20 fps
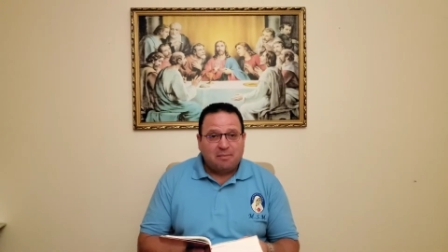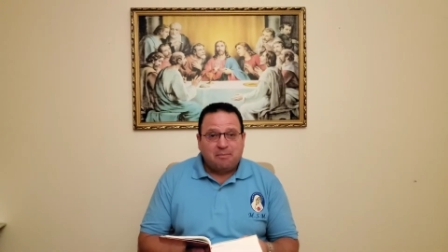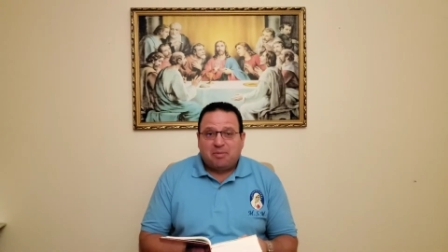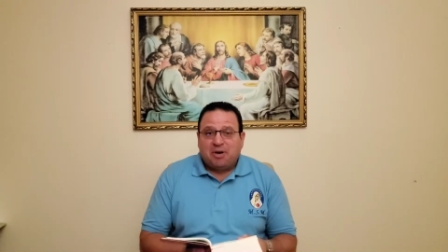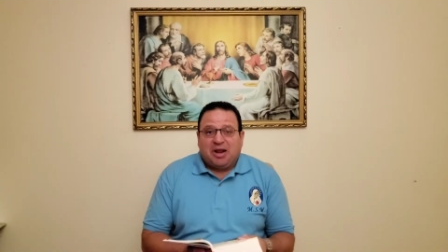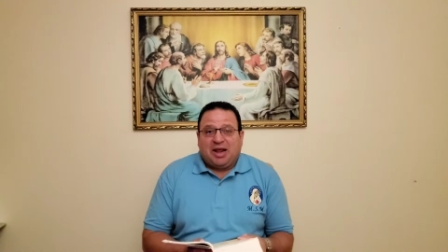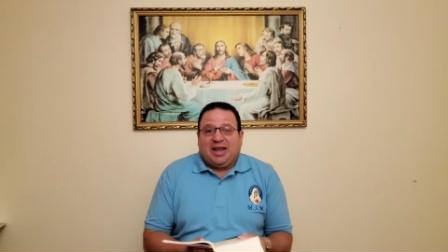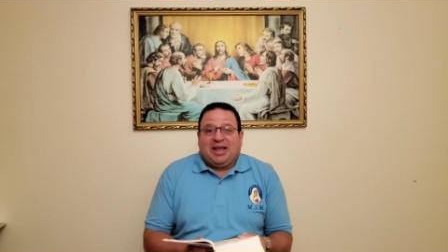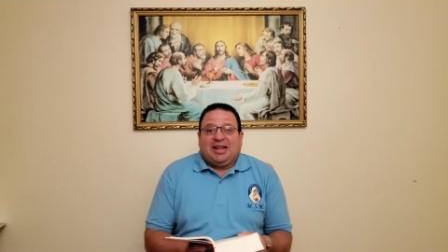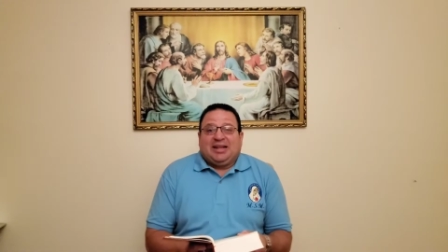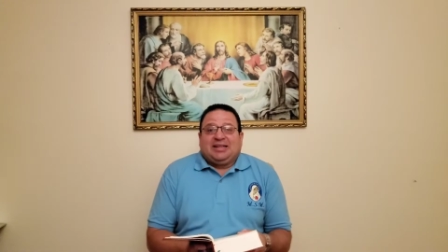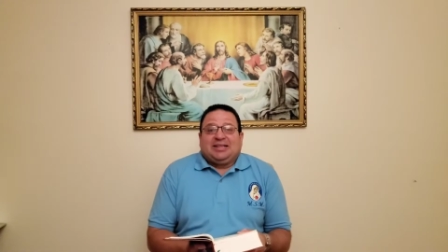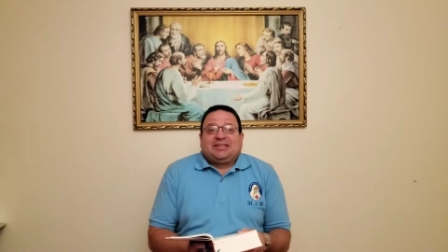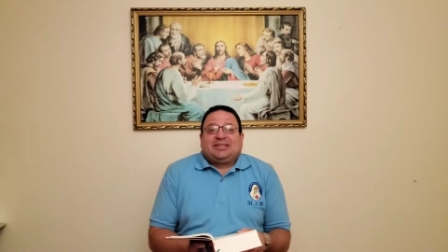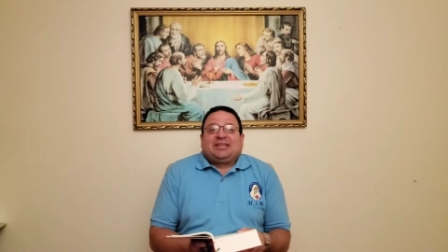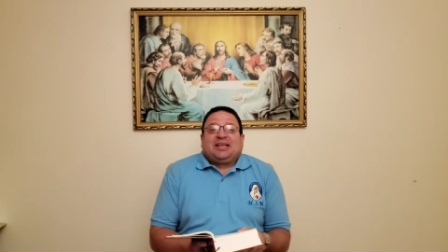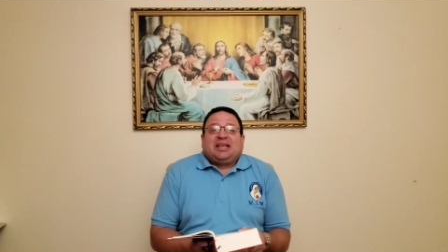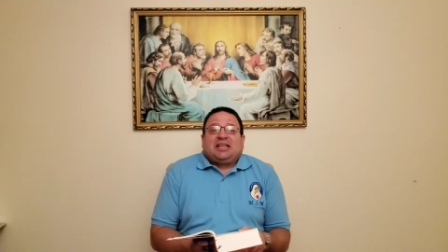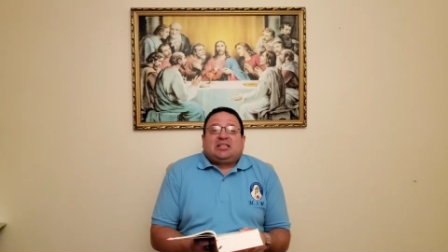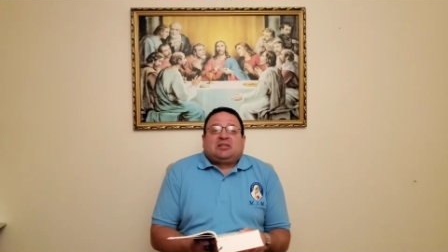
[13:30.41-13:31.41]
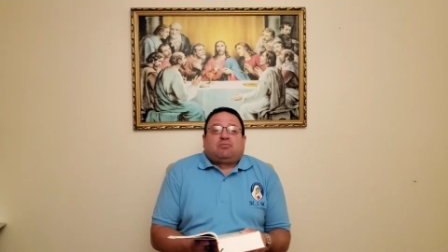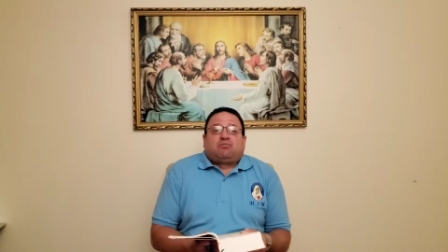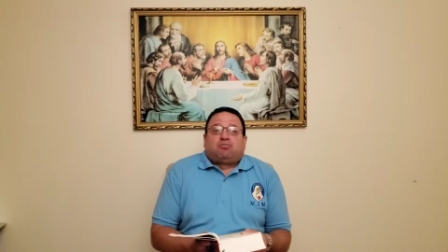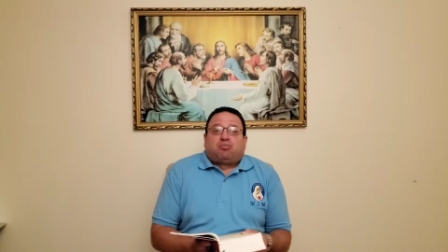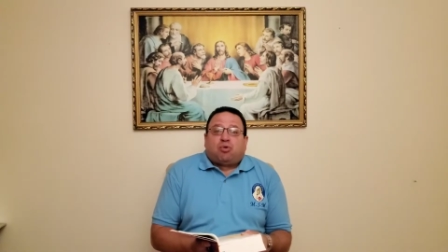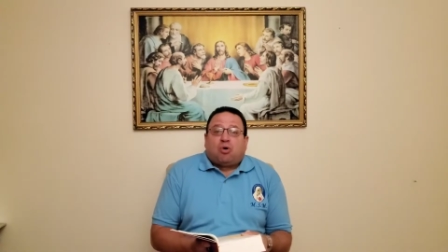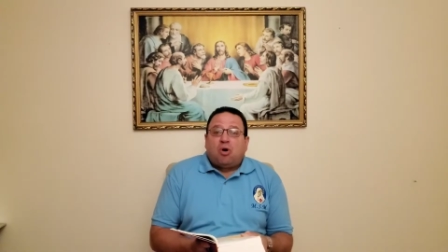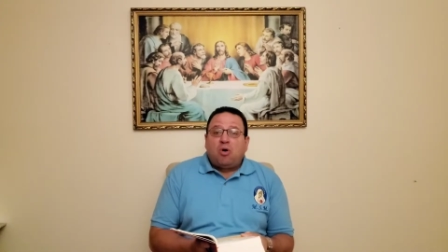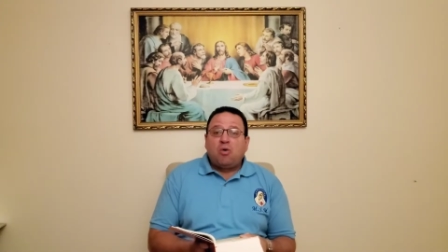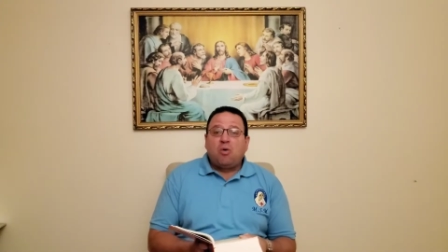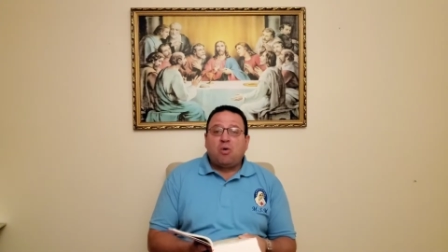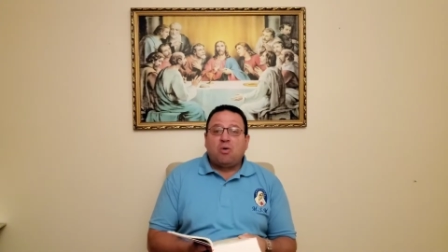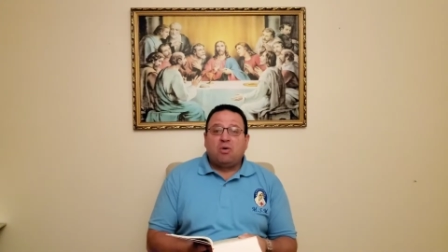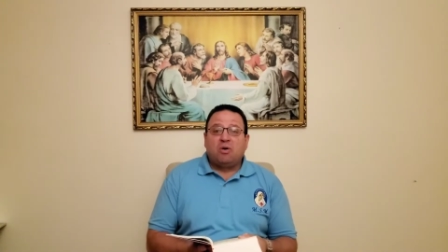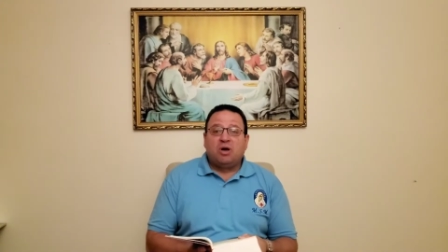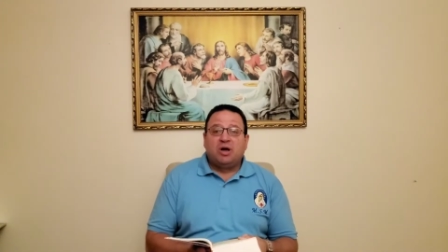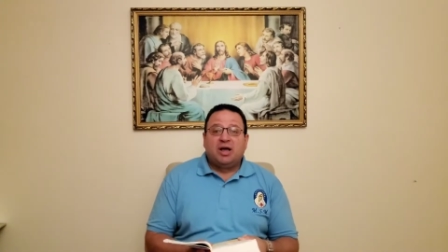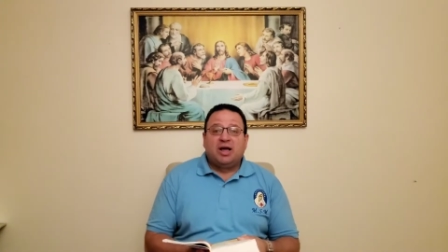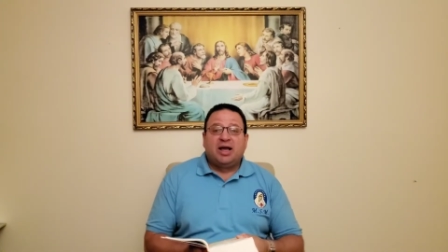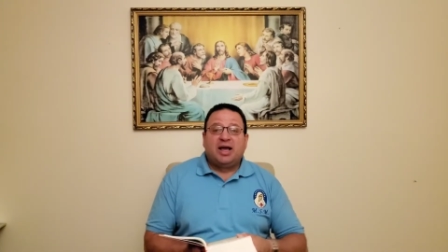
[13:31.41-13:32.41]
but it says plural,
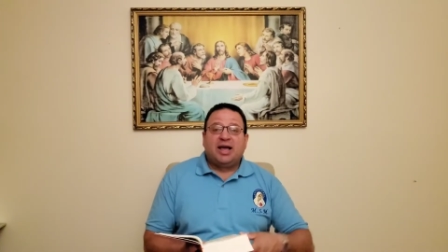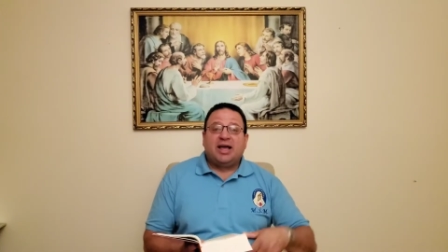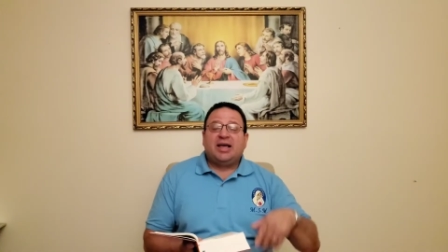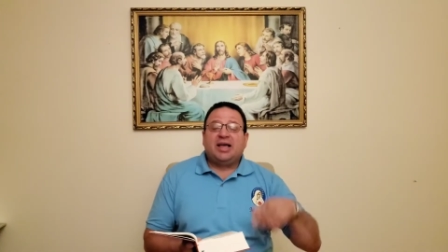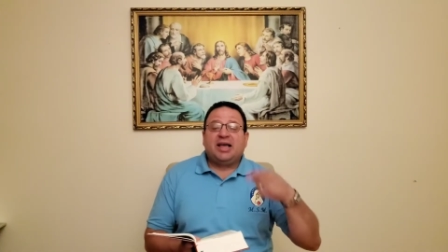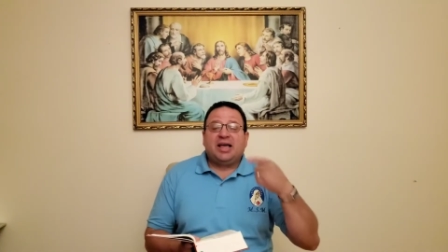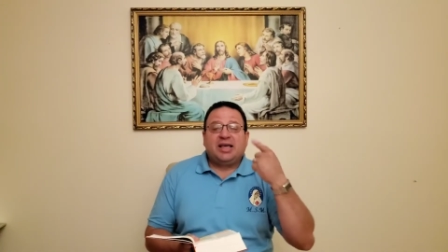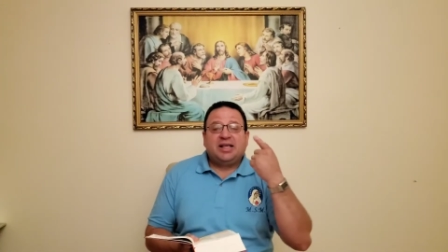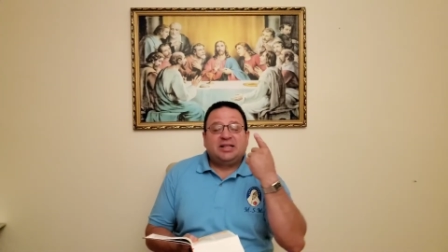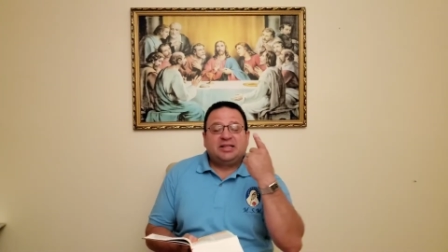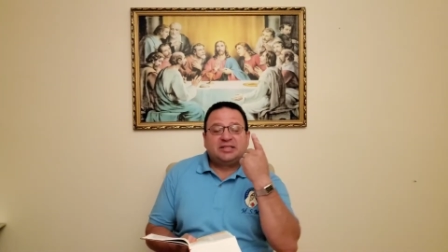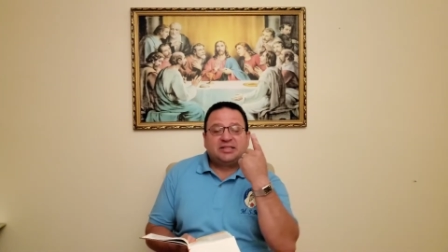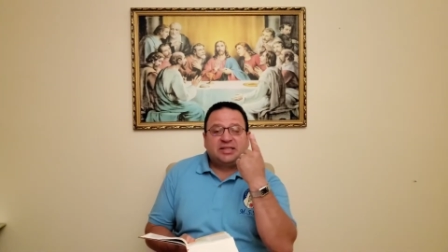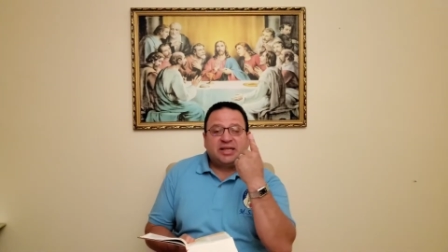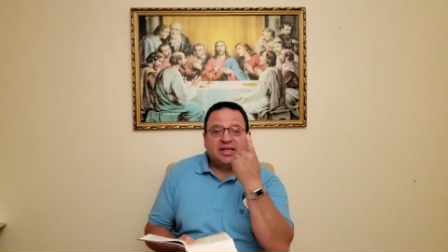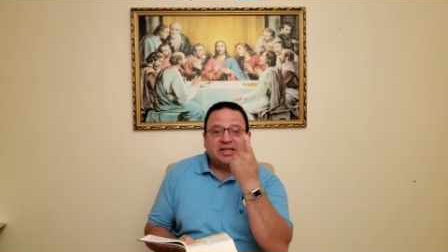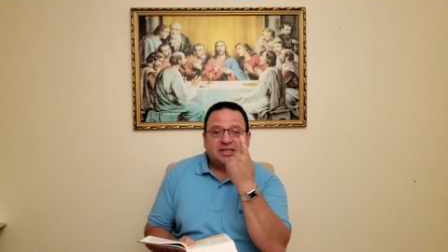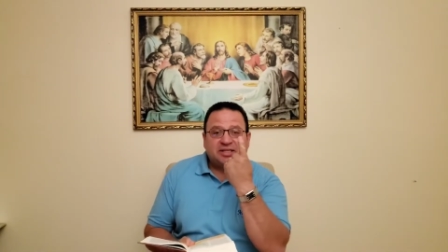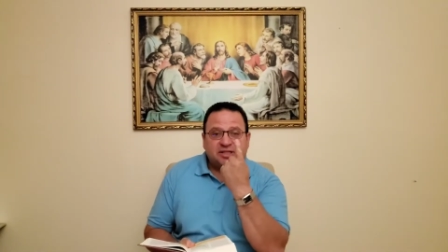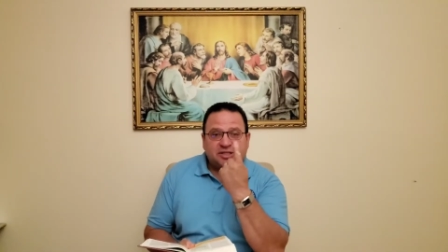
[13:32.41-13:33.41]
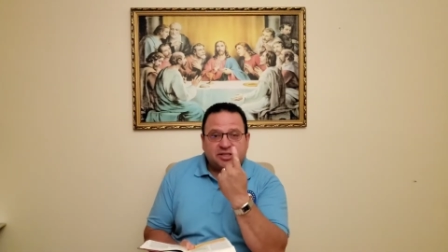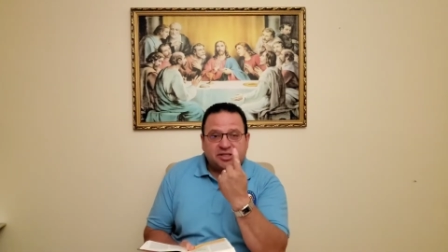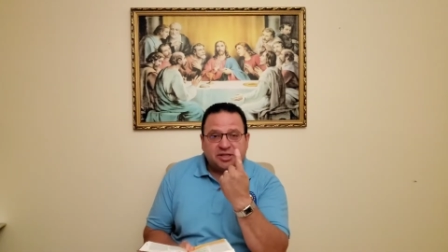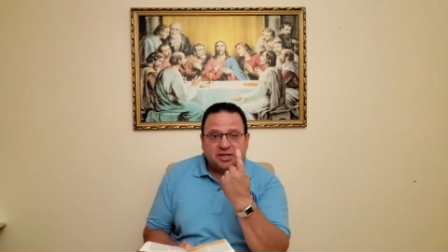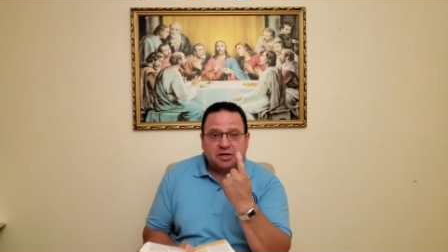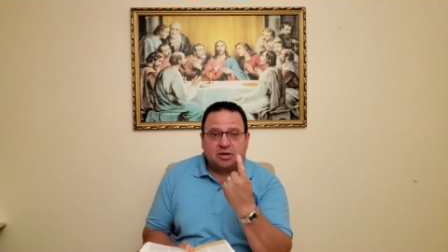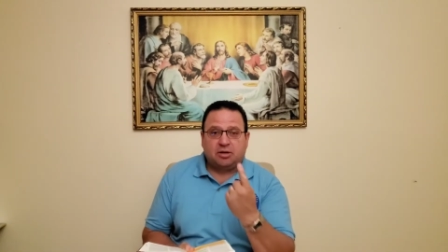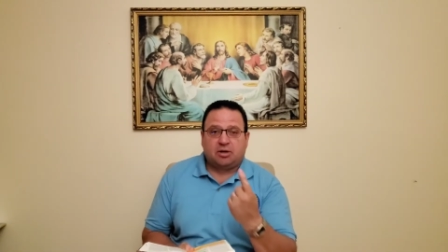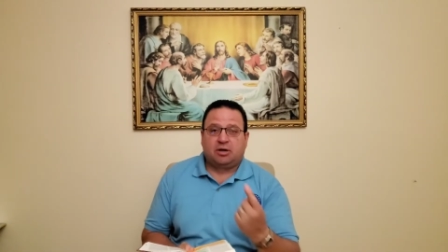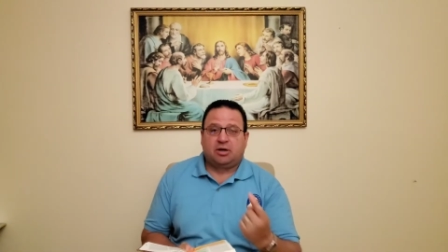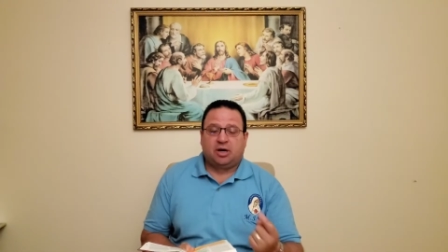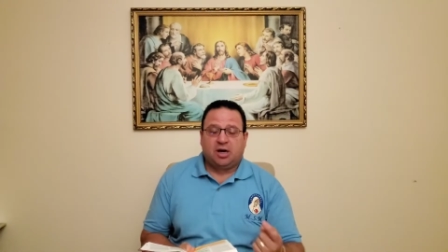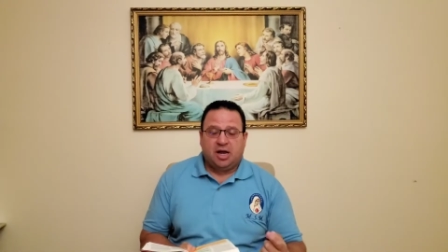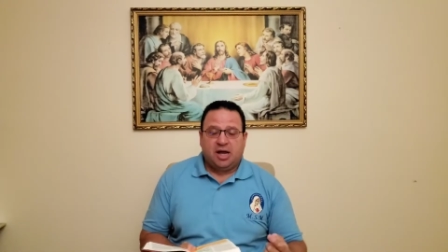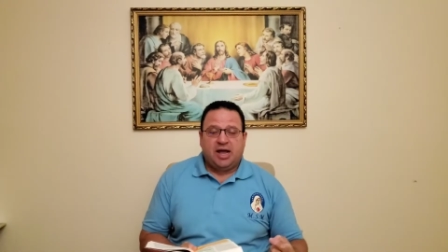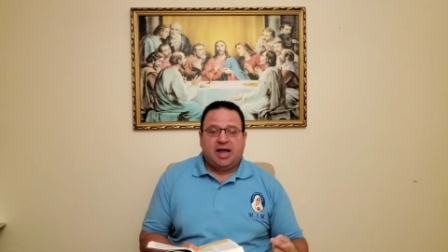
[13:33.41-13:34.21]
it stays singular.